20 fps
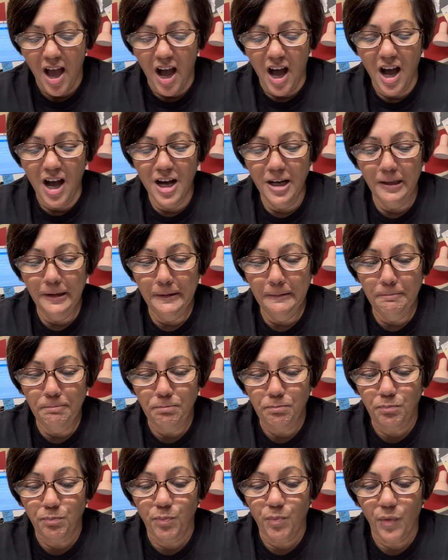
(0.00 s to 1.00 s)

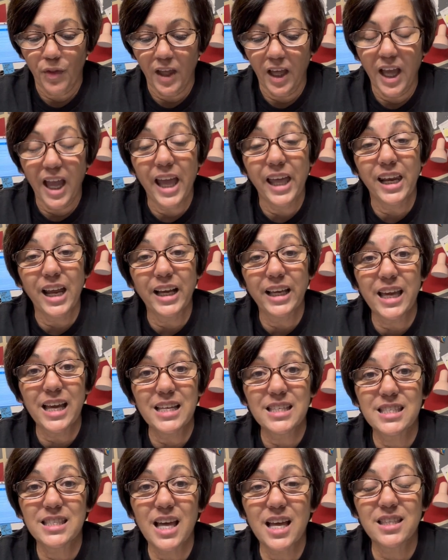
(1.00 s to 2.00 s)
Um, and I
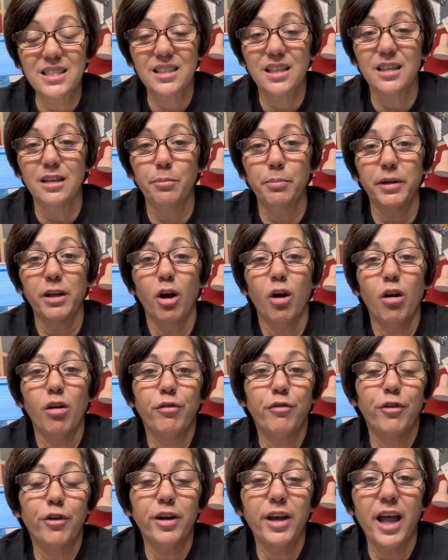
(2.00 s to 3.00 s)
guess that's going to be all
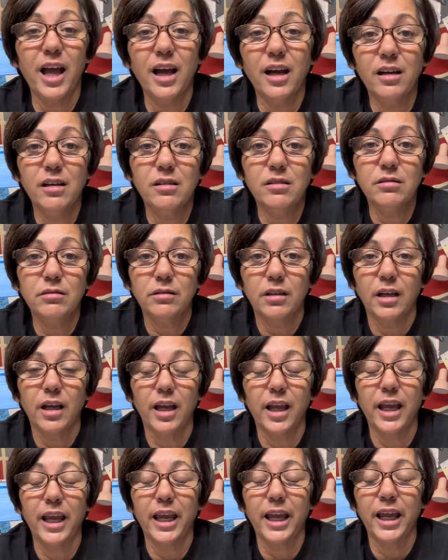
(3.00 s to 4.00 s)
for now.
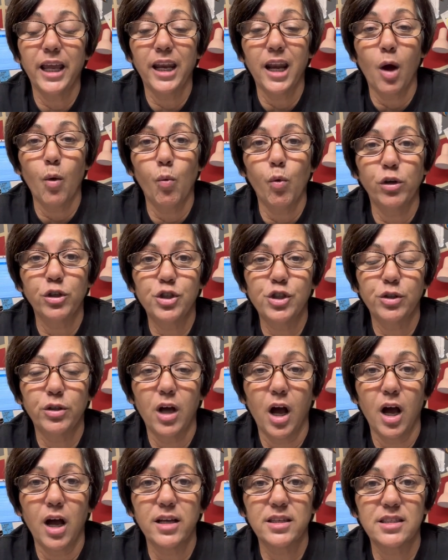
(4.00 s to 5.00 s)
And I want you
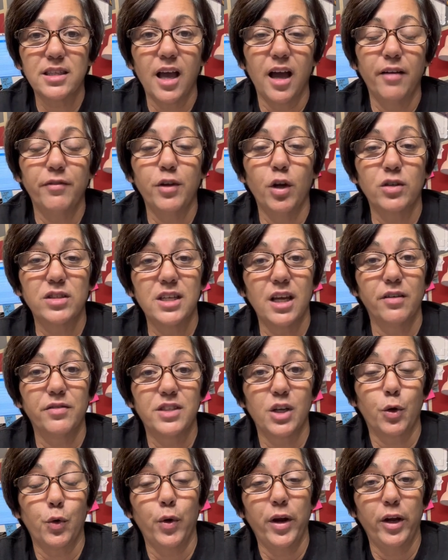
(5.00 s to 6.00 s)
guys to have yourselves
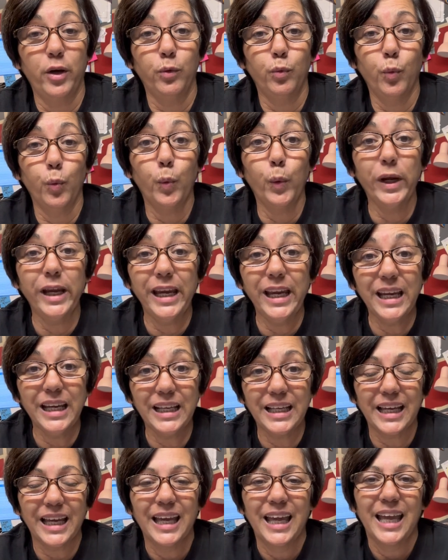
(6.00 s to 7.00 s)
a great
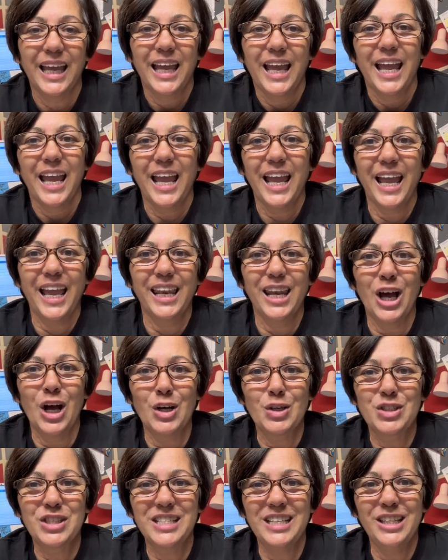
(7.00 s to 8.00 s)
week. And
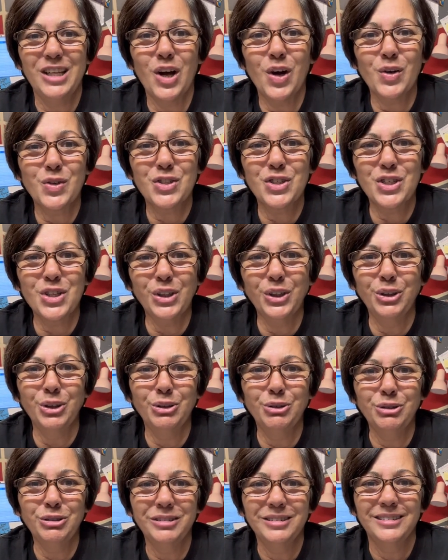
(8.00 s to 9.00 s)
I'll see y'all
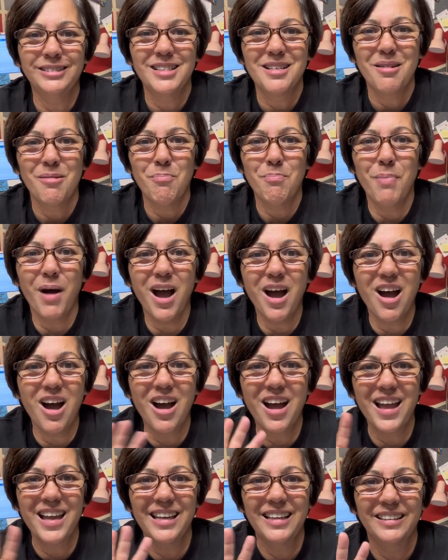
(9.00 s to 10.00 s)
soon.
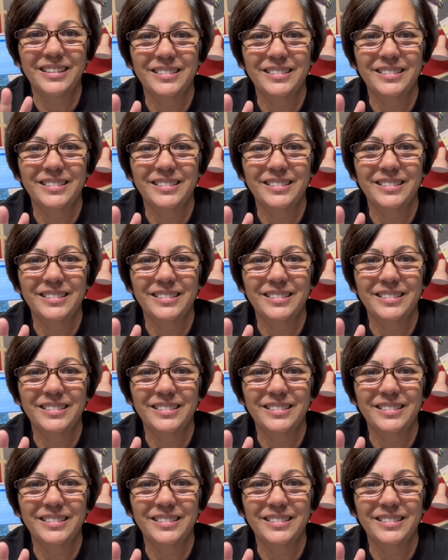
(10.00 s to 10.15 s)
Bye.